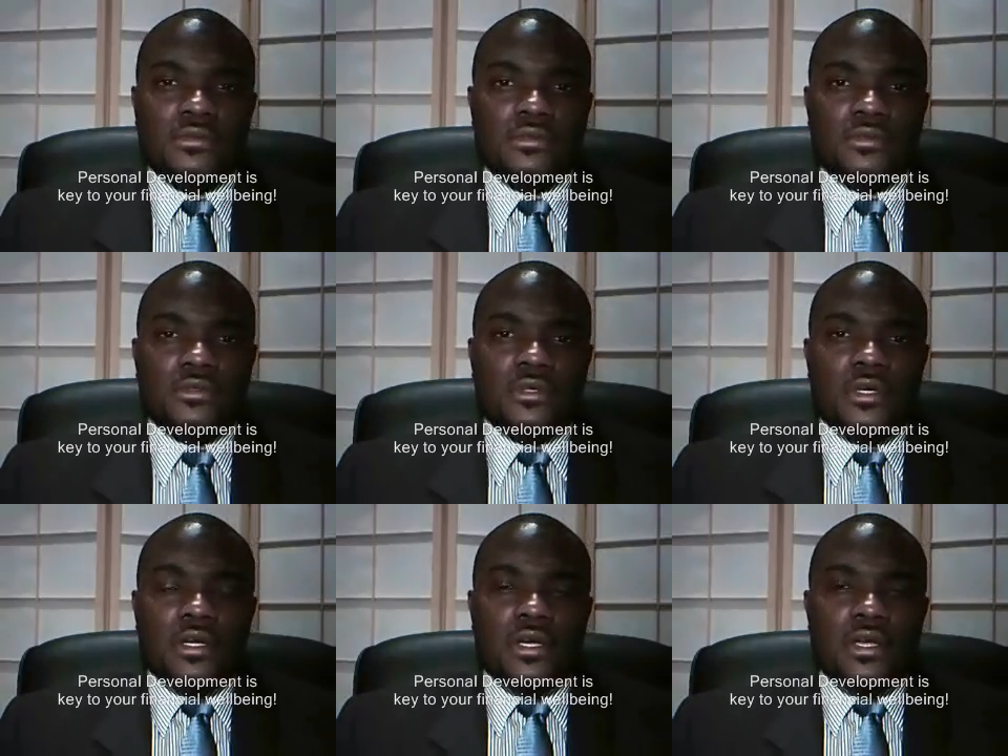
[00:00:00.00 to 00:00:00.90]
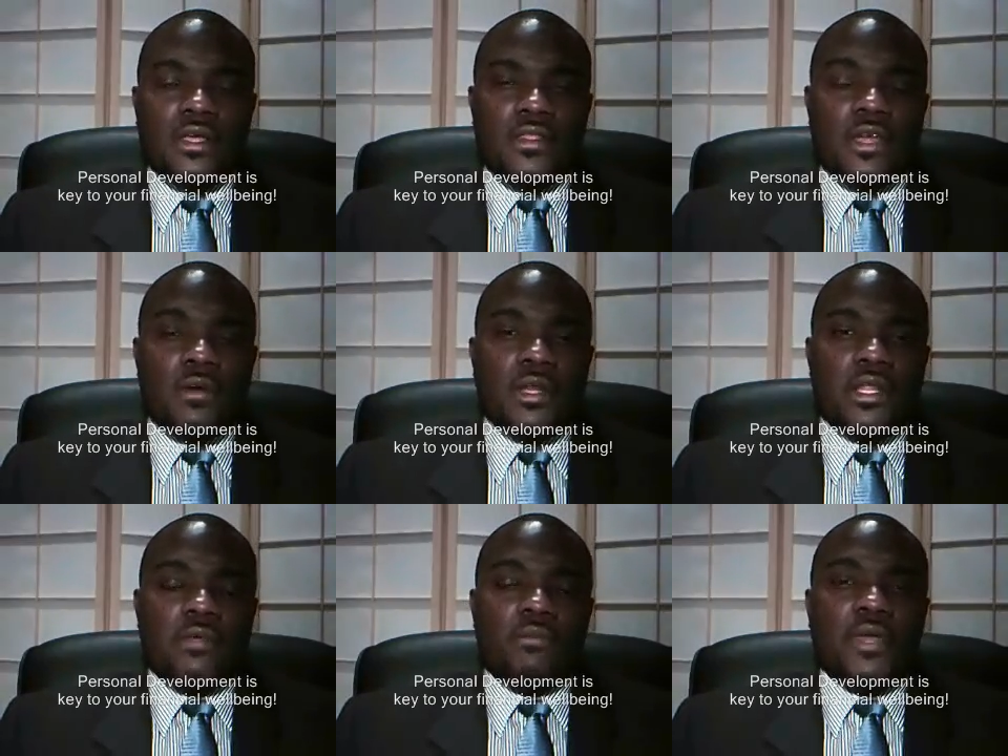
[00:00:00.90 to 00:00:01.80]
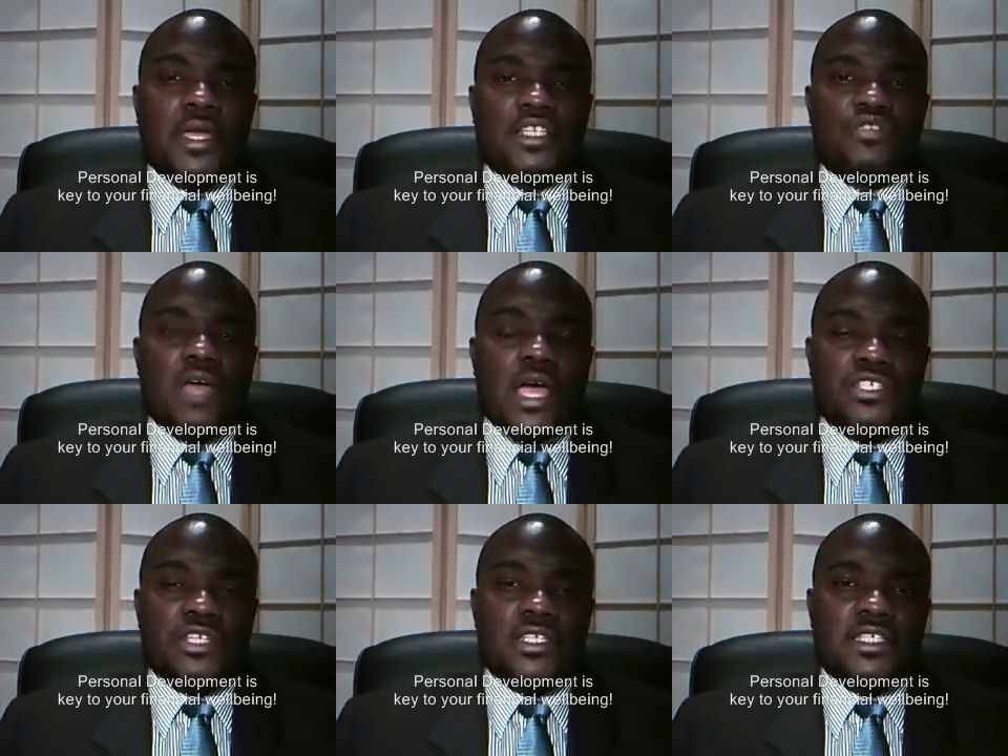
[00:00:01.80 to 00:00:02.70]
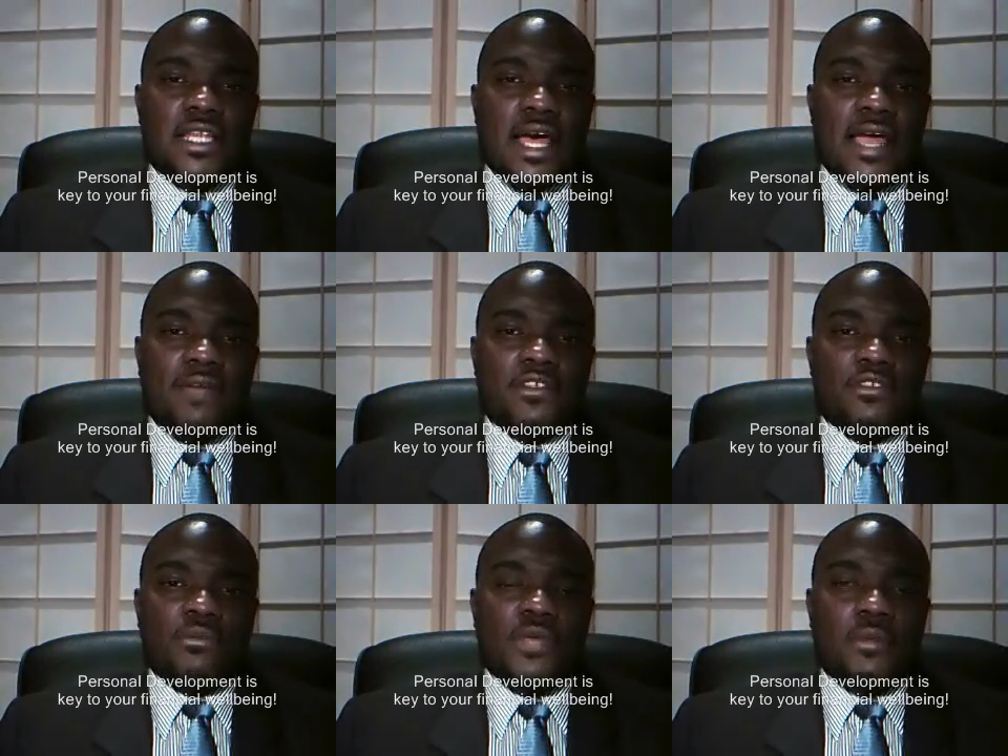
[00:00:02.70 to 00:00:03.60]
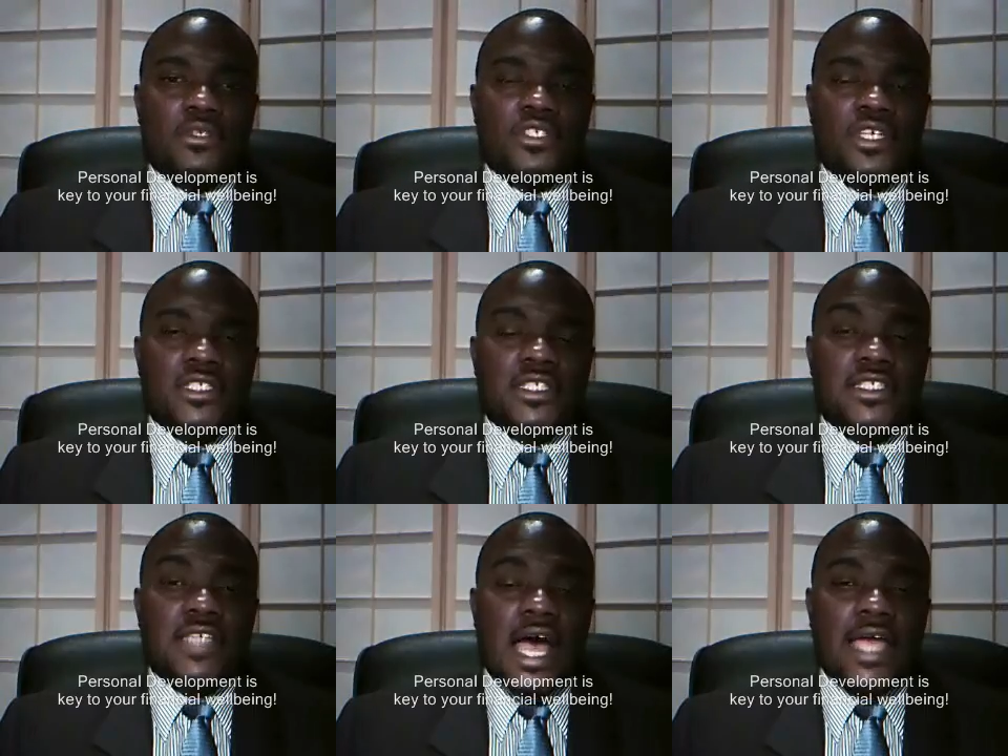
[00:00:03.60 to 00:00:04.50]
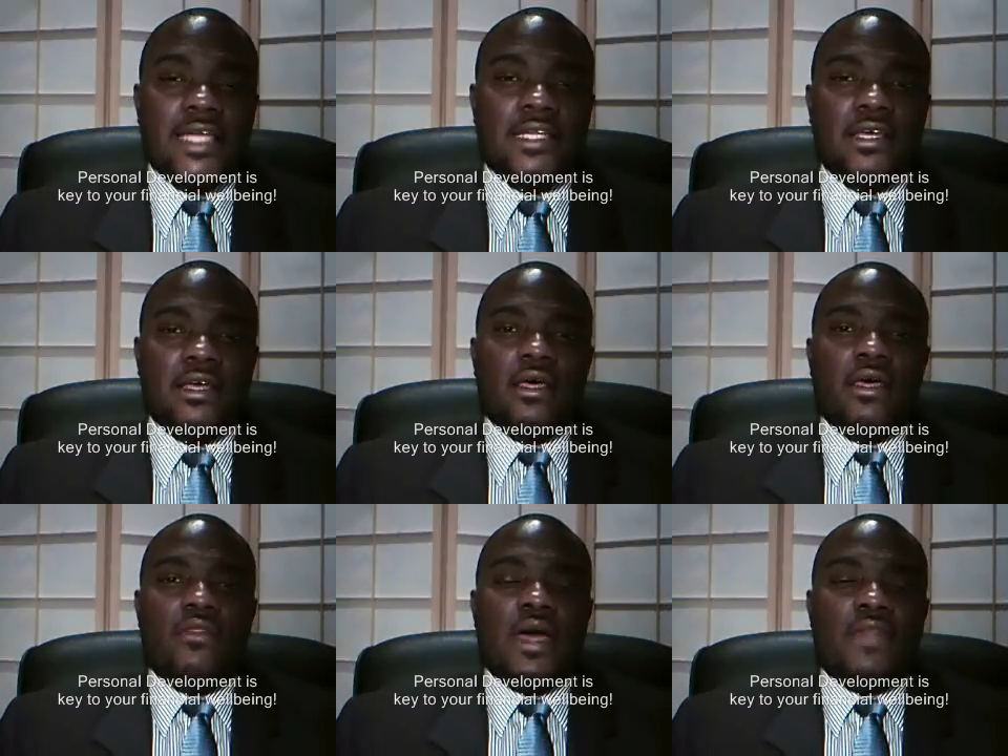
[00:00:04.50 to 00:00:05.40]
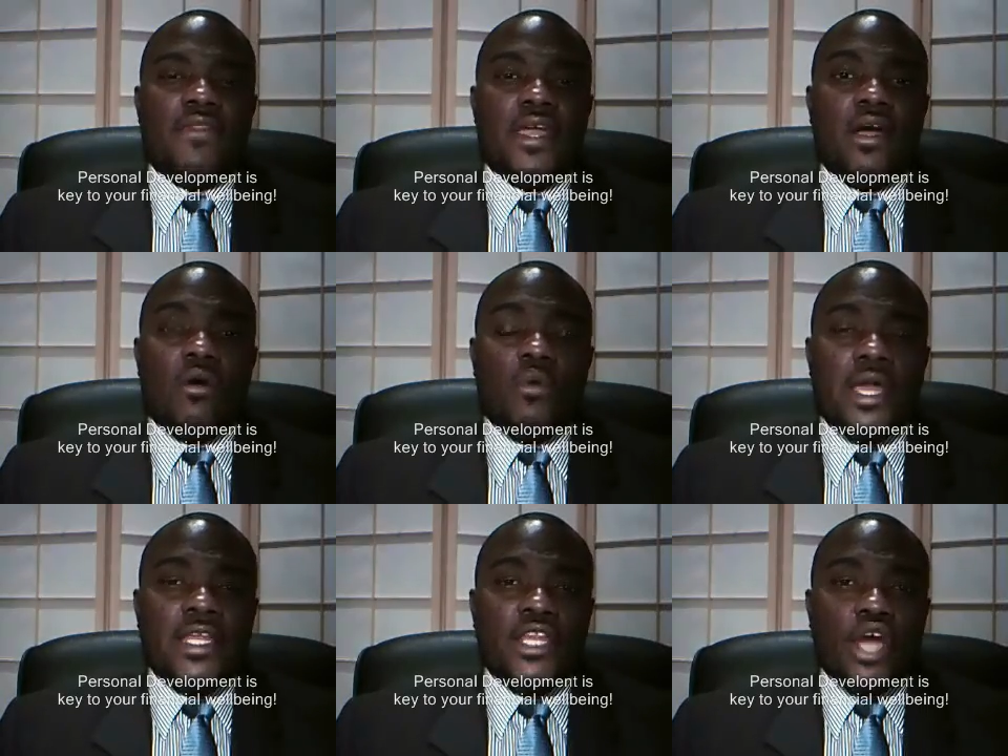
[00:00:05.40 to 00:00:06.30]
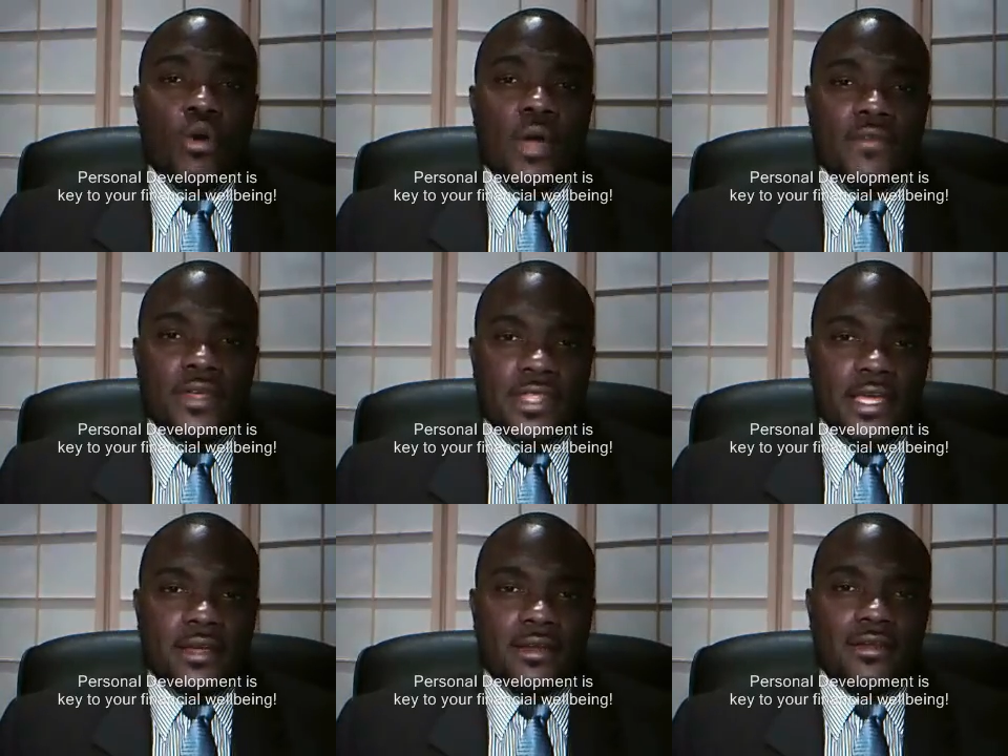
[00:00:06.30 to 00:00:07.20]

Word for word: I think one of the biggest tragedies in life is when people just decide that they already know everything,